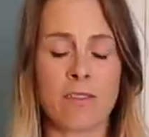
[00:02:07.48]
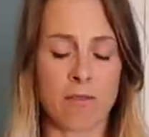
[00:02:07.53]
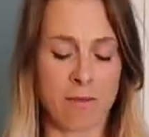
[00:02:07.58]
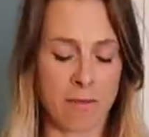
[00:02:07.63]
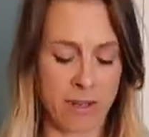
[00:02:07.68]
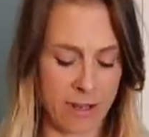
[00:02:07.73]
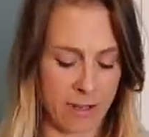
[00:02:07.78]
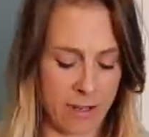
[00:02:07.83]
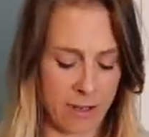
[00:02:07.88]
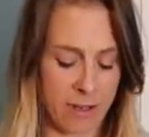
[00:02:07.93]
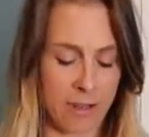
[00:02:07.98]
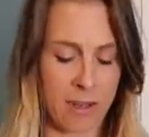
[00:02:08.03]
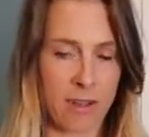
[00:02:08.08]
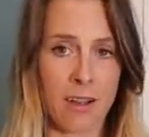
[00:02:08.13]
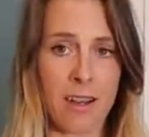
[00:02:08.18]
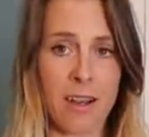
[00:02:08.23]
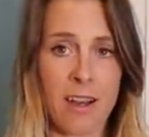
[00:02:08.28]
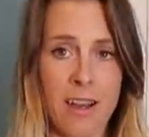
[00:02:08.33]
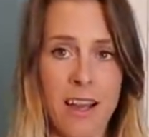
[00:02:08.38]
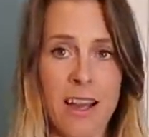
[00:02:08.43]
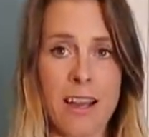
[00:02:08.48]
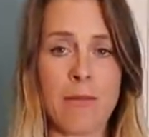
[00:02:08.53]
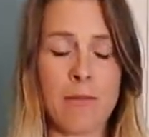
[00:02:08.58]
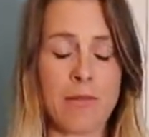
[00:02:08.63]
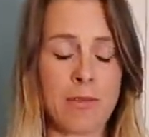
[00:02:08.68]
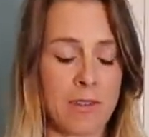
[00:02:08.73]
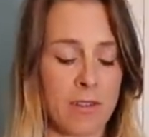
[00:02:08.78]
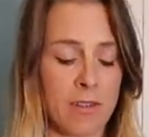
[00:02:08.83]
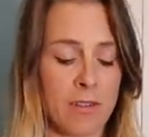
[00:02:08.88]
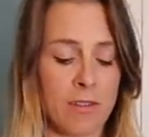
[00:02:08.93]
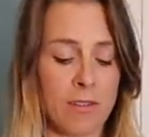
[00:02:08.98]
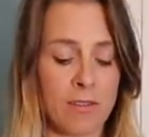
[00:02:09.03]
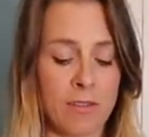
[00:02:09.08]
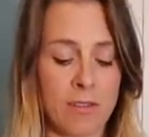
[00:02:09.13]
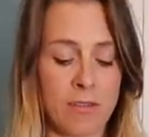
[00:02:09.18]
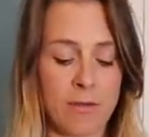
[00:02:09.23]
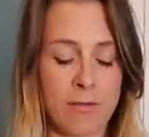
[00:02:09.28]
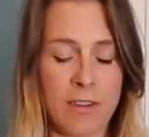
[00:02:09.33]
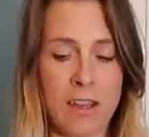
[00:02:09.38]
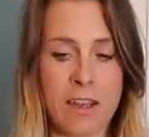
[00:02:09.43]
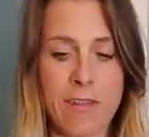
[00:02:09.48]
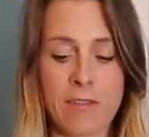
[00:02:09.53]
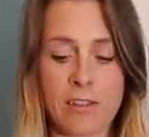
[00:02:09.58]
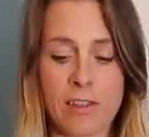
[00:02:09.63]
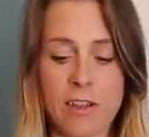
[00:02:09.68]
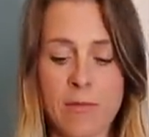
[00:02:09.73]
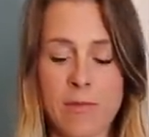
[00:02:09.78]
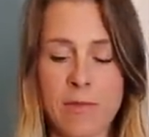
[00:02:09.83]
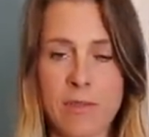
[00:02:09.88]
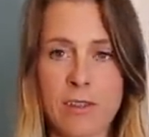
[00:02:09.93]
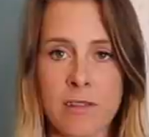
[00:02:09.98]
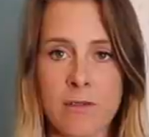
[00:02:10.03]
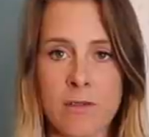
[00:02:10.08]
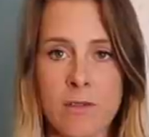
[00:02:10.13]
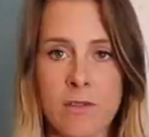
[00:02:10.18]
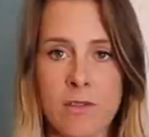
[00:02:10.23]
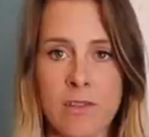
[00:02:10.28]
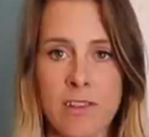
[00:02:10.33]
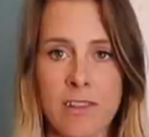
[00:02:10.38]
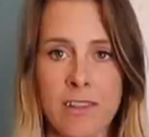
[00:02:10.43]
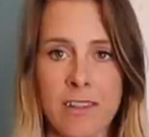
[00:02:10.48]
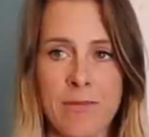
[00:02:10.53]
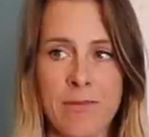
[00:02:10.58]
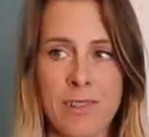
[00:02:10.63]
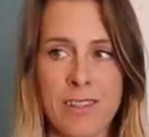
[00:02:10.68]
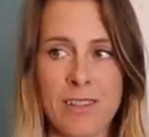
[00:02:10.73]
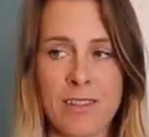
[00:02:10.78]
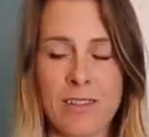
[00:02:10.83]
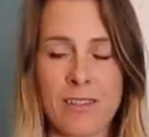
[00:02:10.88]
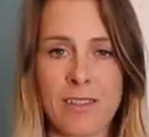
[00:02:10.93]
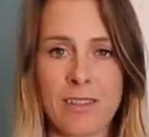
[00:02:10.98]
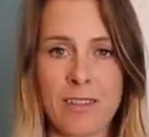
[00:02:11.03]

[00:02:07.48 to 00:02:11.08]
one of my absolute favourite jumpers of all time to do